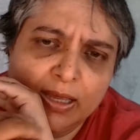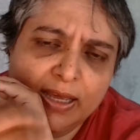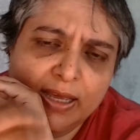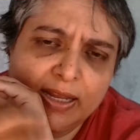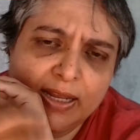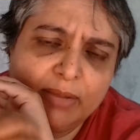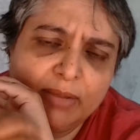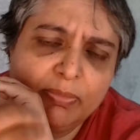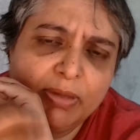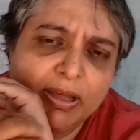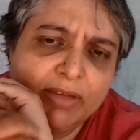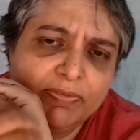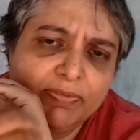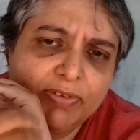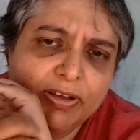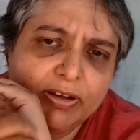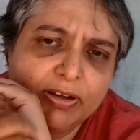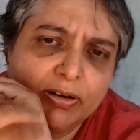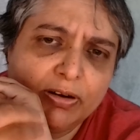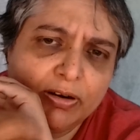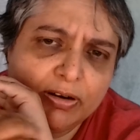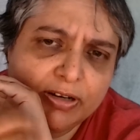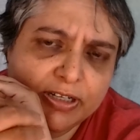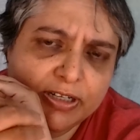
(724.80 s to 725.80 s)
And I'm having a
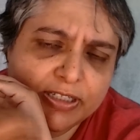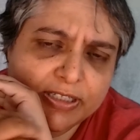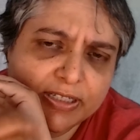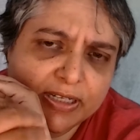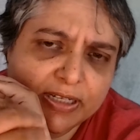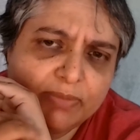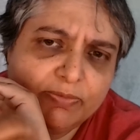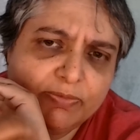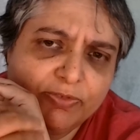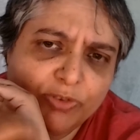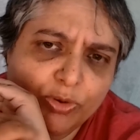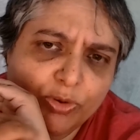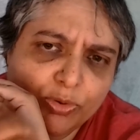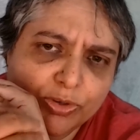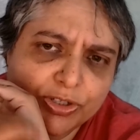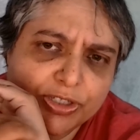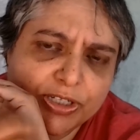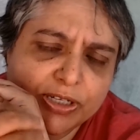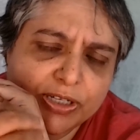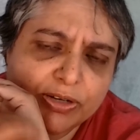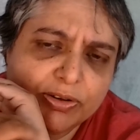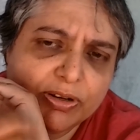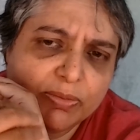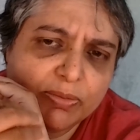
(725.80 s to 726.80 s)
hard time
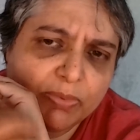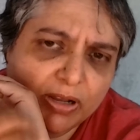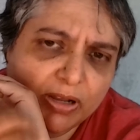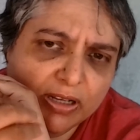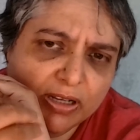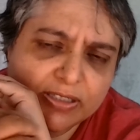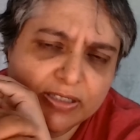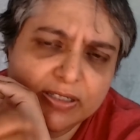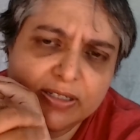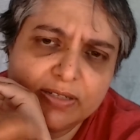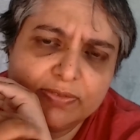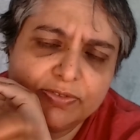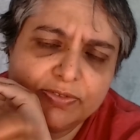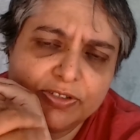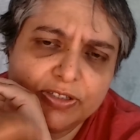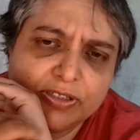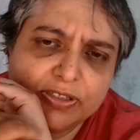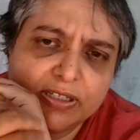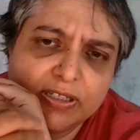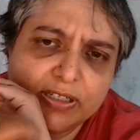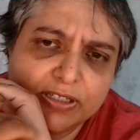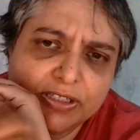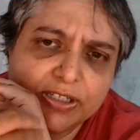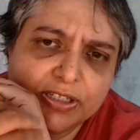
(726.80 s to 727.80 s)
focusing on the positives
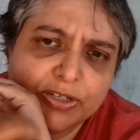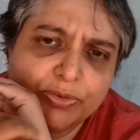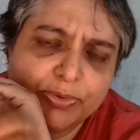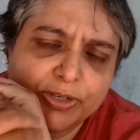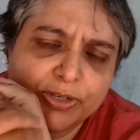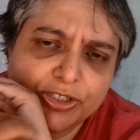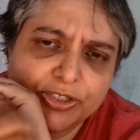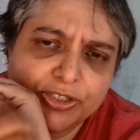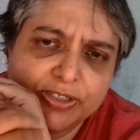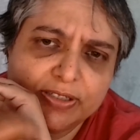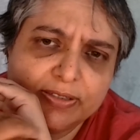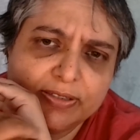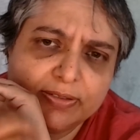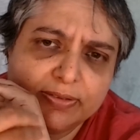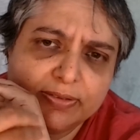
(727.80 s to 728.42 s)
in this equation.